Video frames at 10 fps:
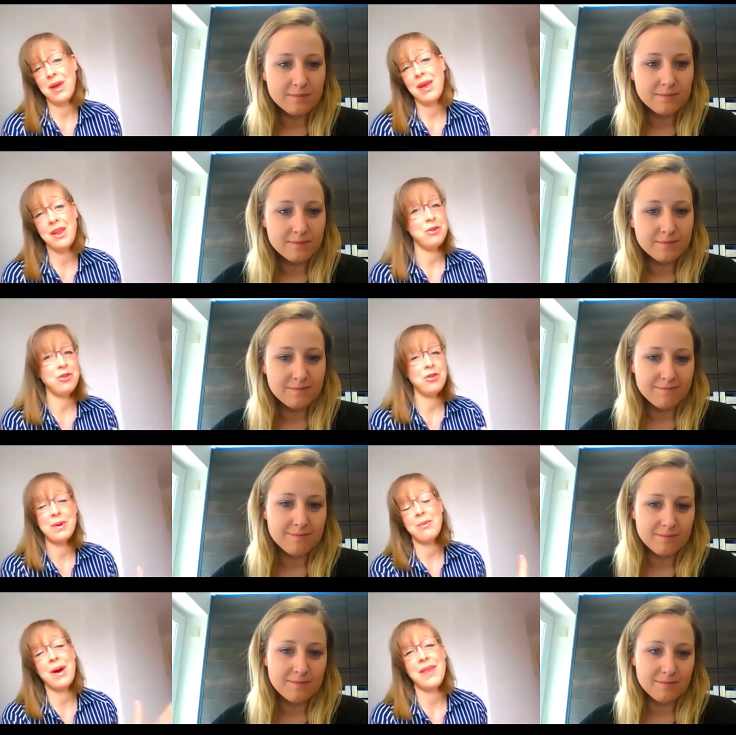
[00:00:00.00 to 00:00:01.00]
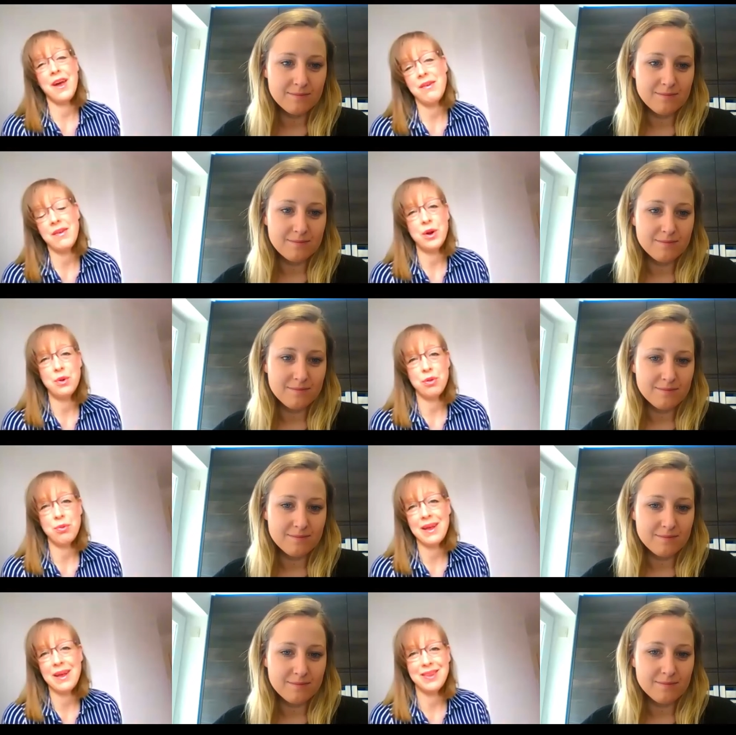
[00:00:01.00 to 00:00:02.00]
Speaker 1: you know, it doesn't matter where they are in the
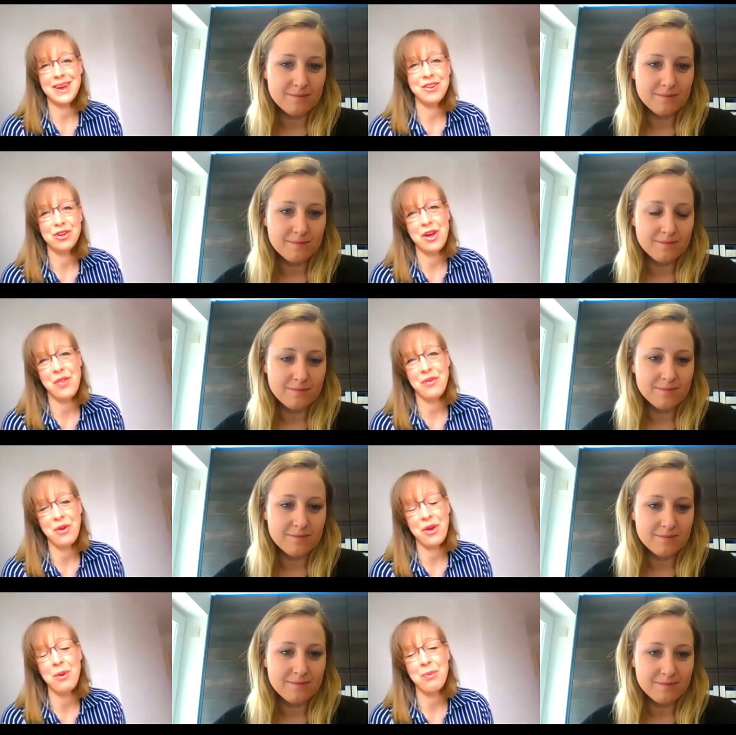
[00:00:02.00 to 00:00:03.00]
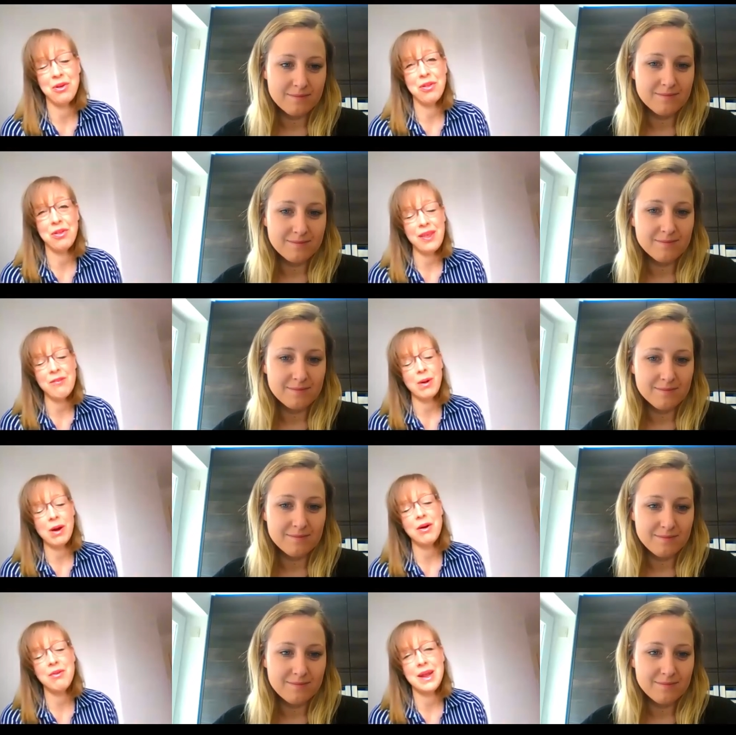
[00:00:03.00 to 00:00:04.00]
Northwest, they can join the Zoom. So they've been
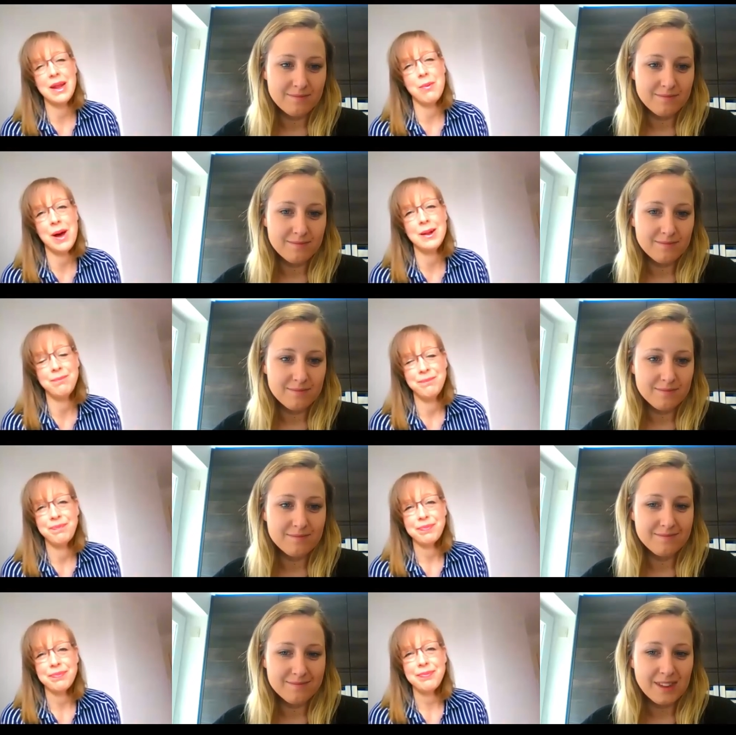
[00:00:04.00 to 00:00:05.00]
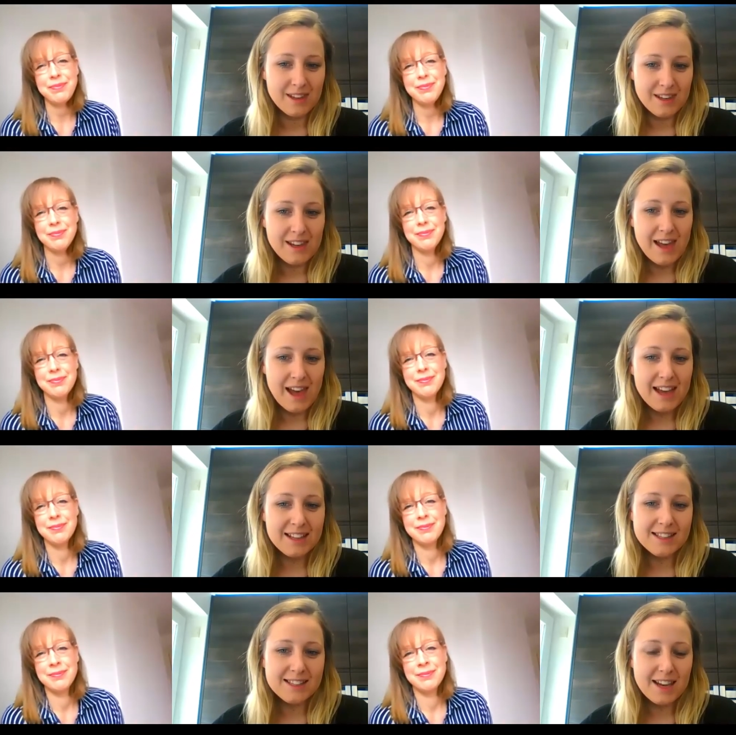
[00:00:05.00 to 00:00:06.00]
going really well.
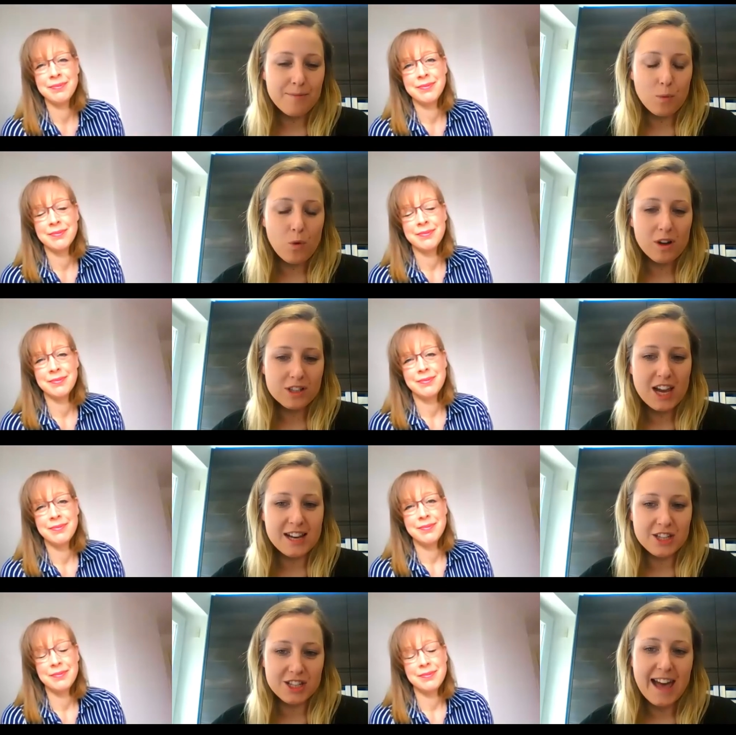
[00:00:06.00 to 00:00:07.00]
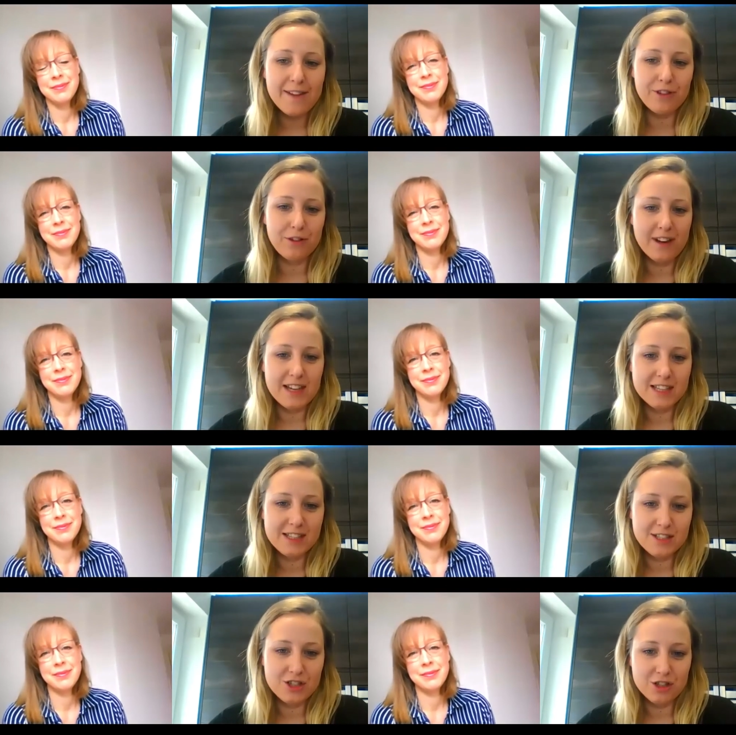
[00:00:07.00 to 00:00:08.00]
Speaker 2: And um, what challenges have you
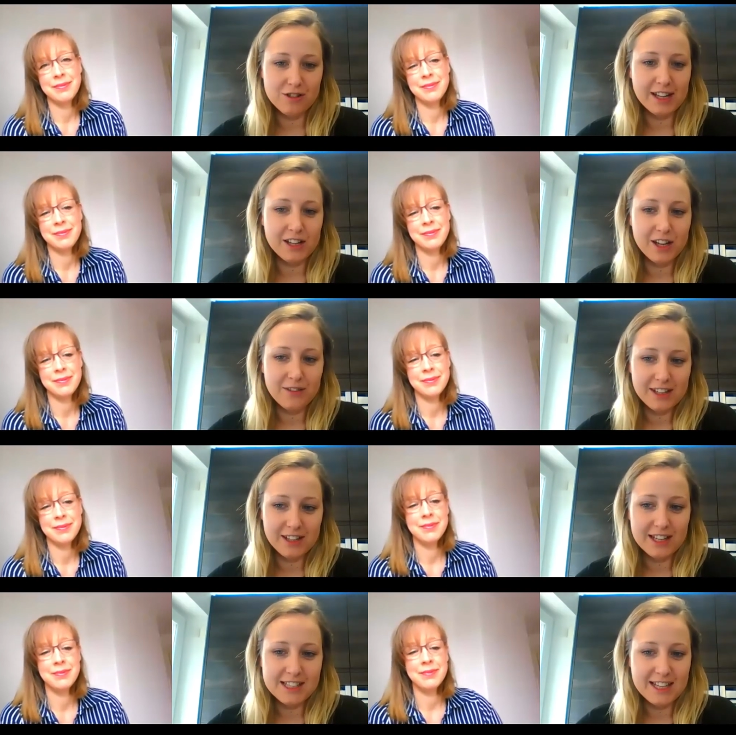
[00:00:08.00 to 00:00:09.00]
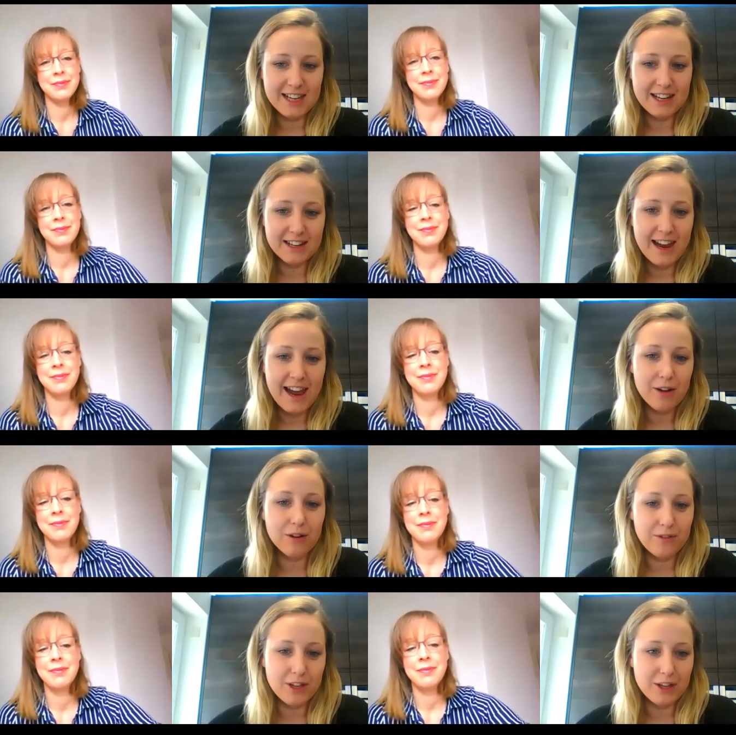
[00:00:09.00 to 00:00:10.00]
faced during COVID nineteen and
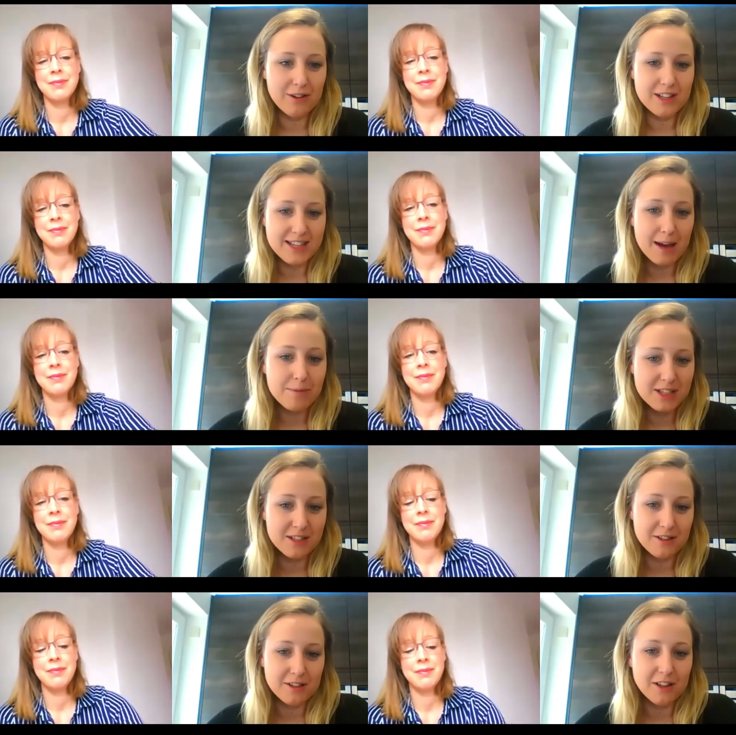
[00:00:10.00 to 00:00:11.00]
how have you adapted and